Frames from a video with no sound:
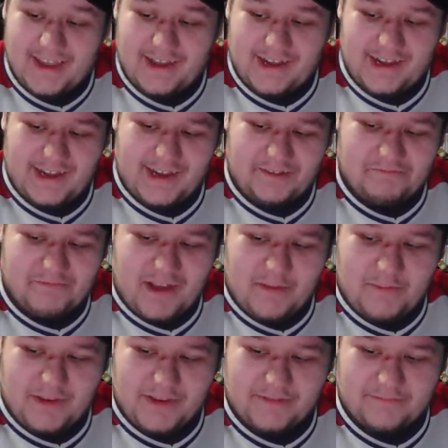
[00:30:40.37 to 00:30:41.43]
I
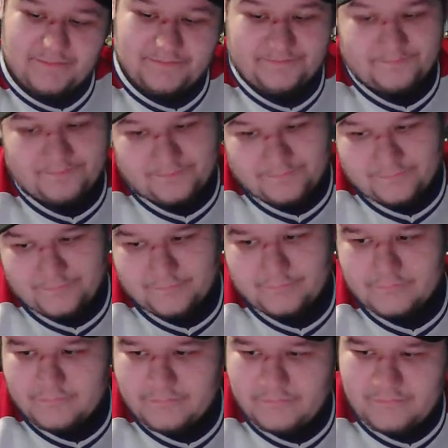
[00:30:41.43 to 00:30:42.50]
mean,
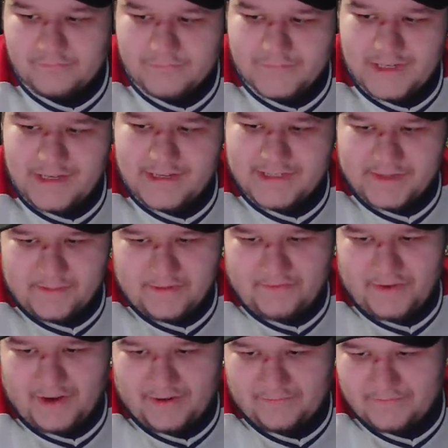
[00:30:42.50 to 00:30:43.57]
to be
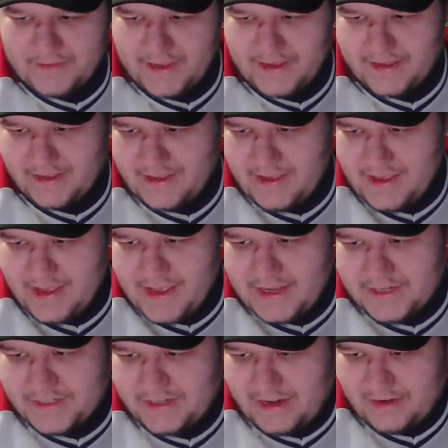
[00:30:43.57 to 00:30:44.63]
fair, yeah.
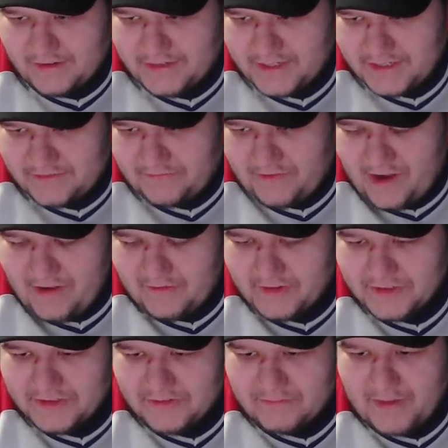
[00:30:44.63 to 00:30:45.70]
Schneider's just
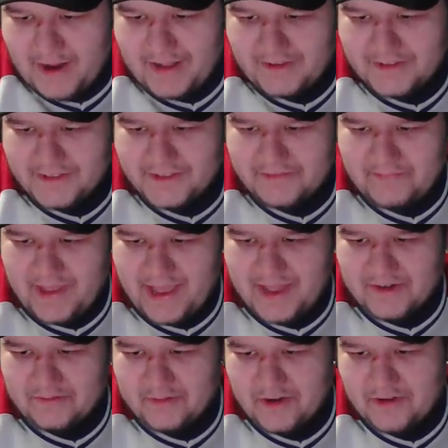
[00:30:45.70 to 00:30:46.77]
500 miles of
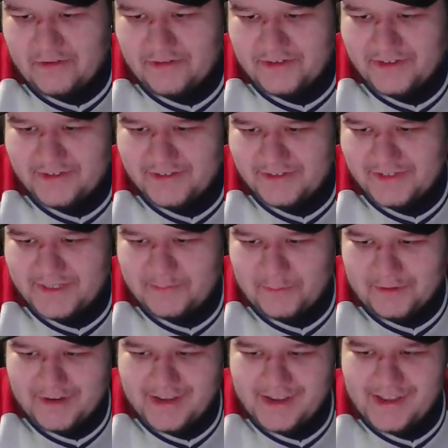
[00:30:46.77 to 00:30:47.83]
bad road,
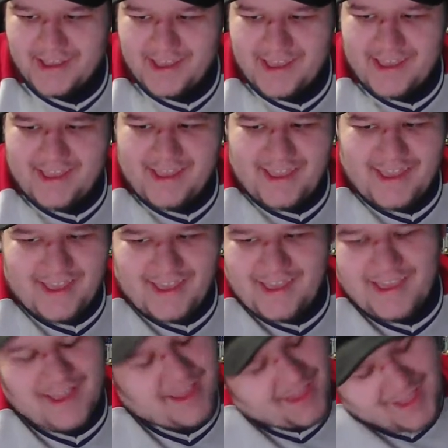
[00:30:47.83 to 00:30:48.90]
Sporty.
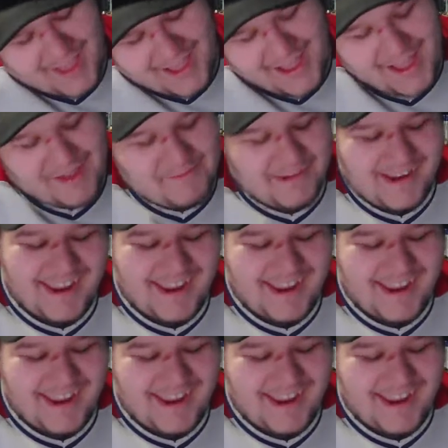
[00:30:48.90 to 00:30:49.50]
I